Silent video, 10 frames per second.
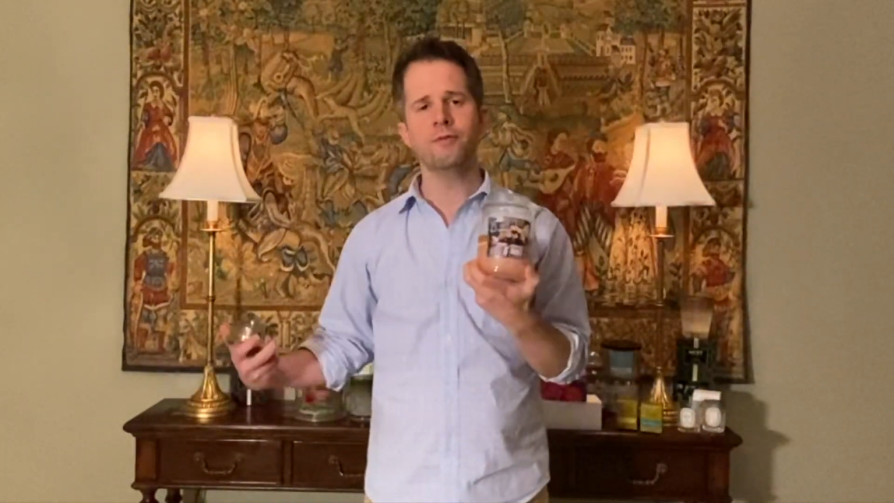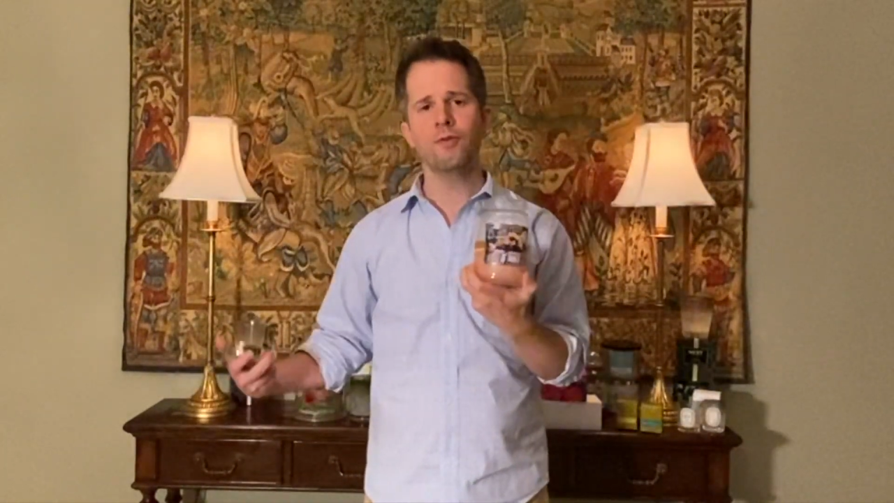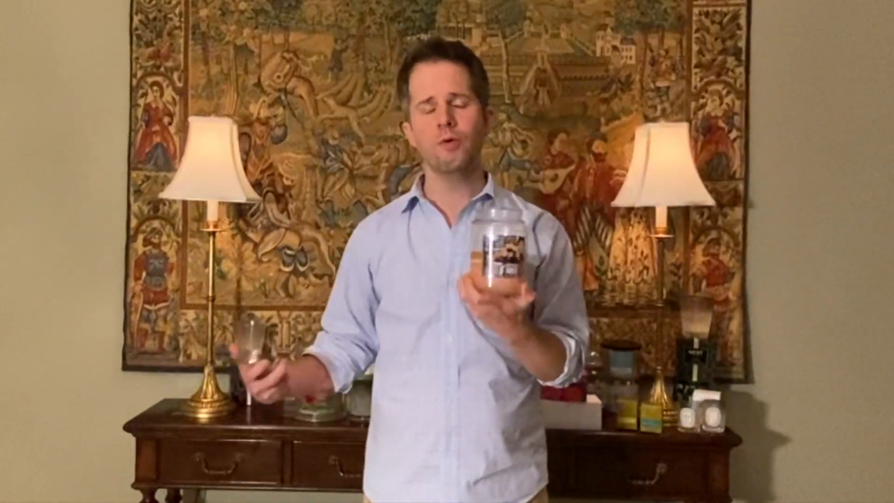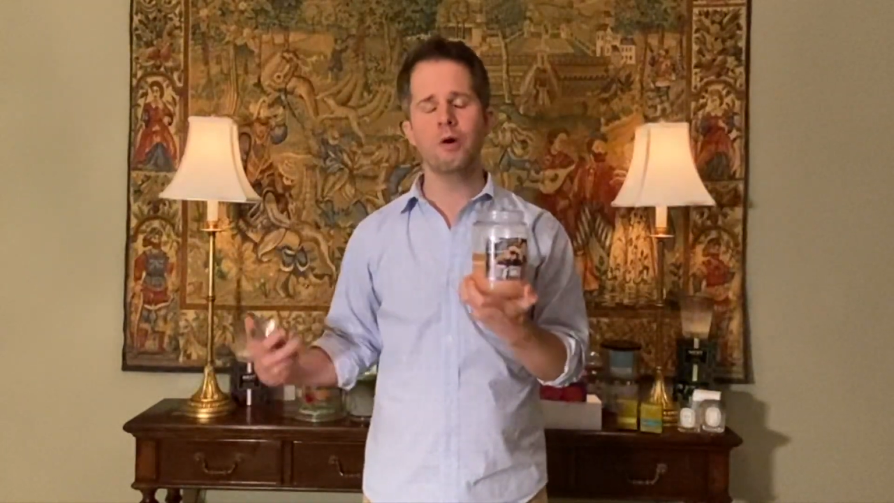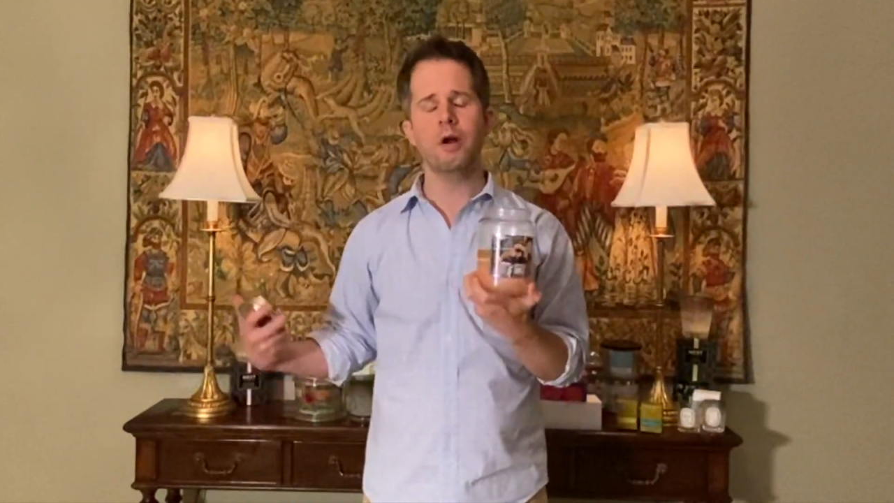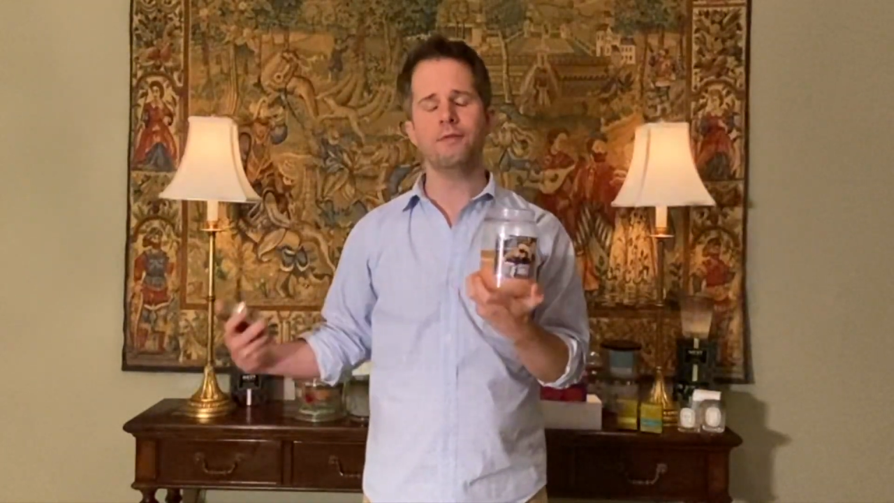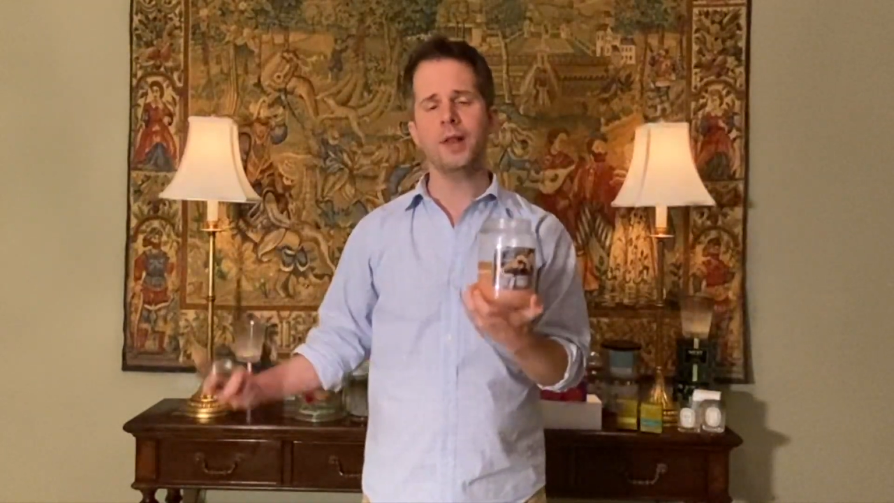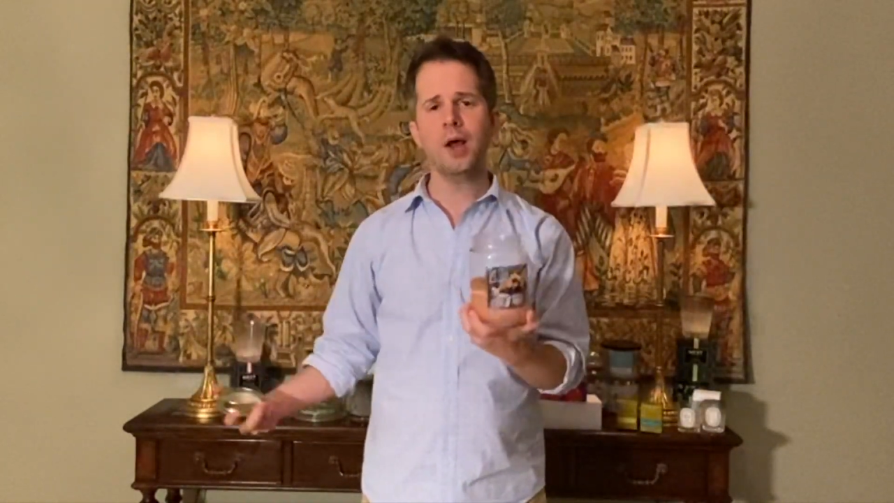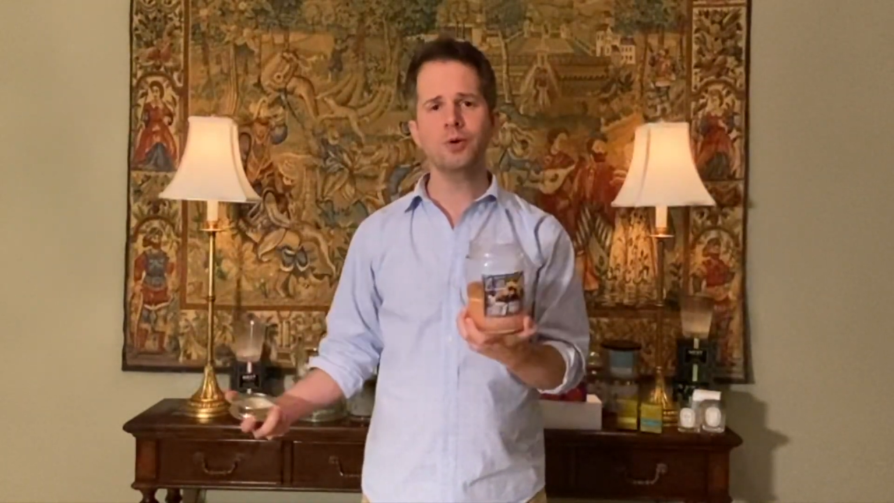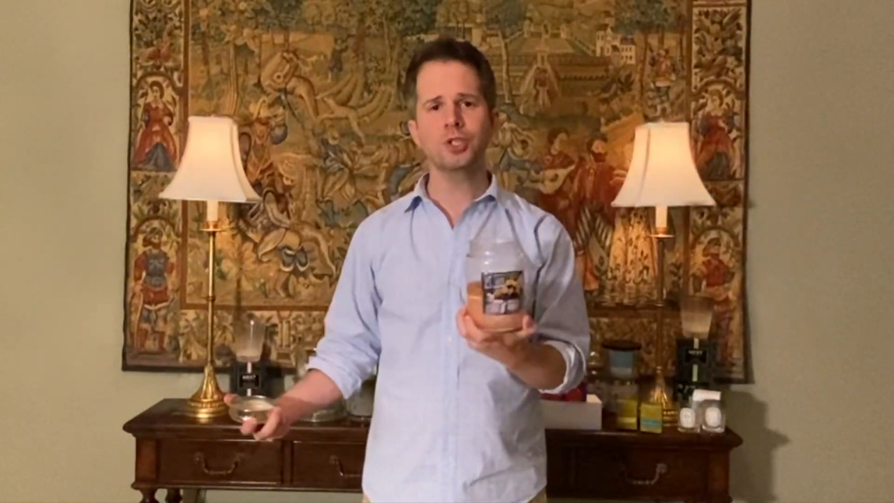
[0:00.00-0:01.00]
for a
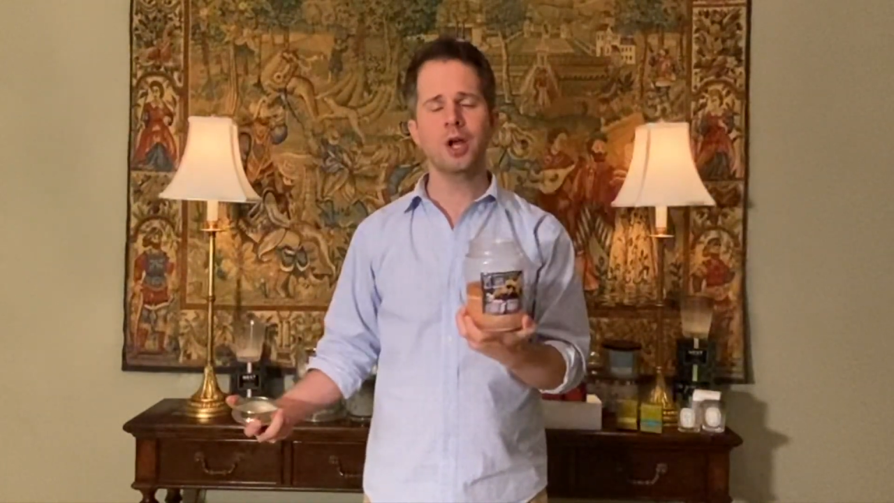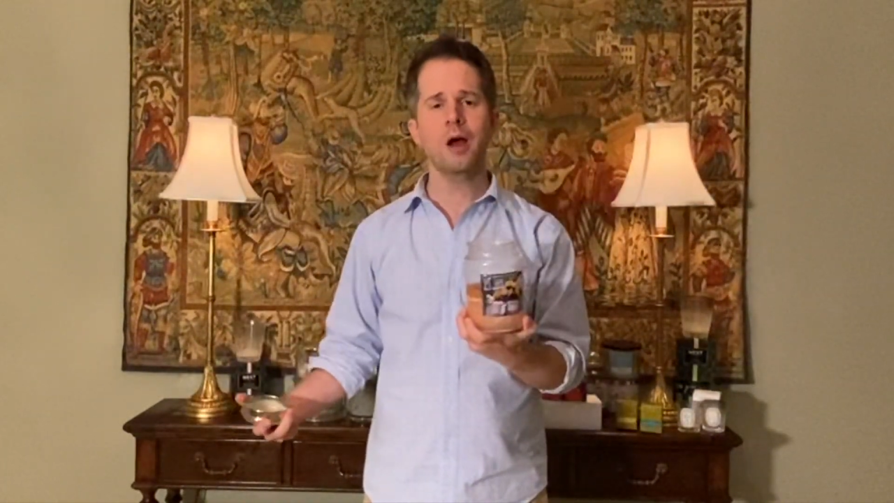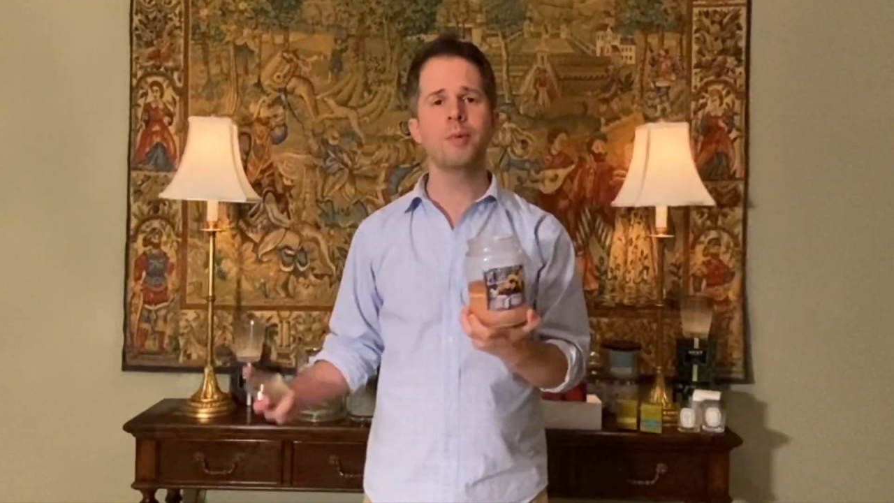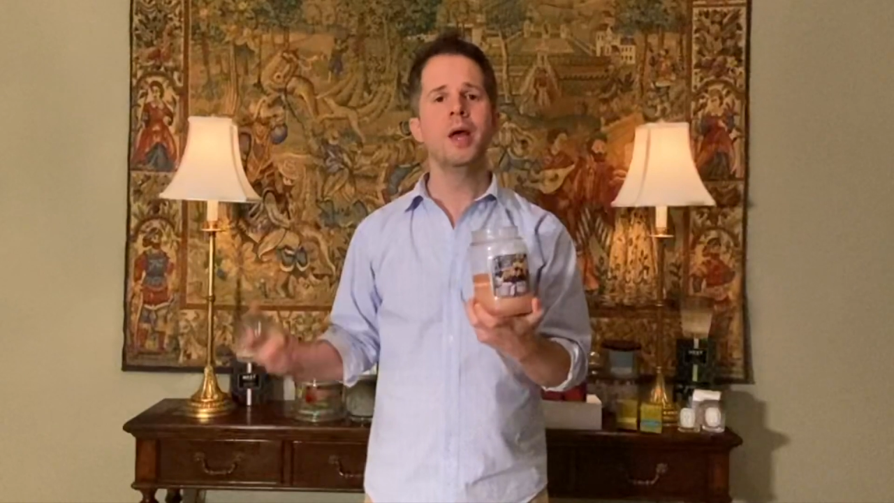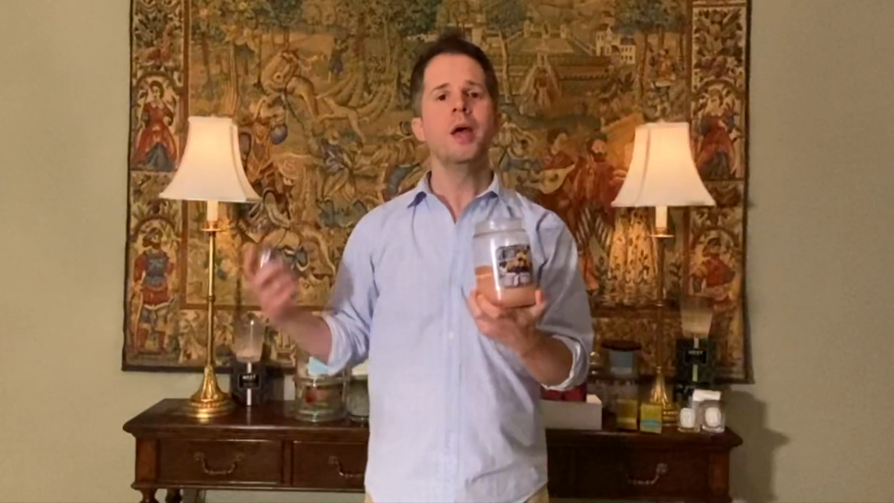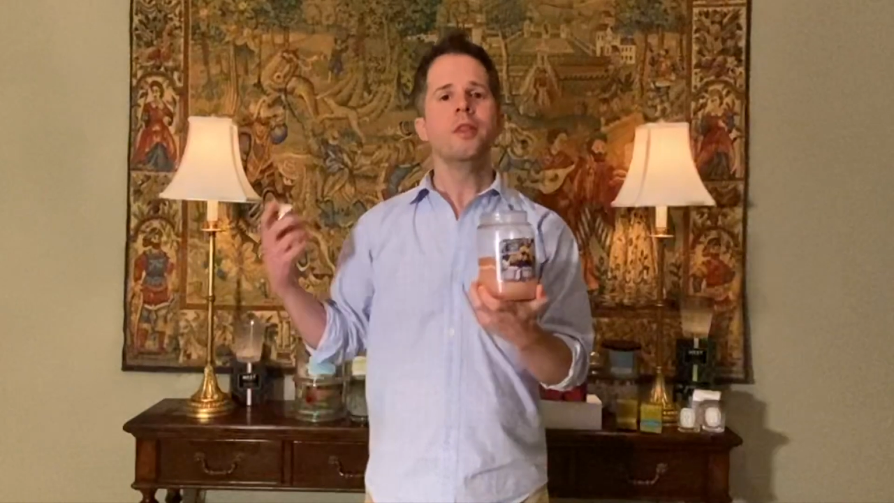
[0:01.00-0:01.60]
flower shop.